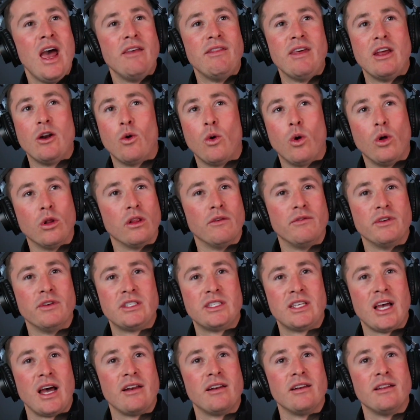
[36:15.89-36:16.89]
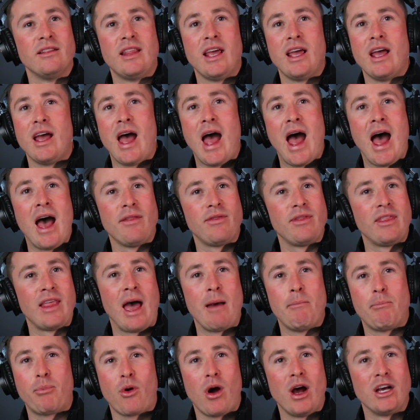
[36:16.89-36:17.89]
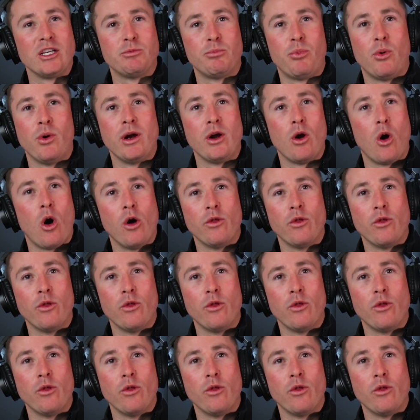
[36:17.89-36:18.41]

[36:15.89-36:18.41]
And then all of a sudden, they're at that price point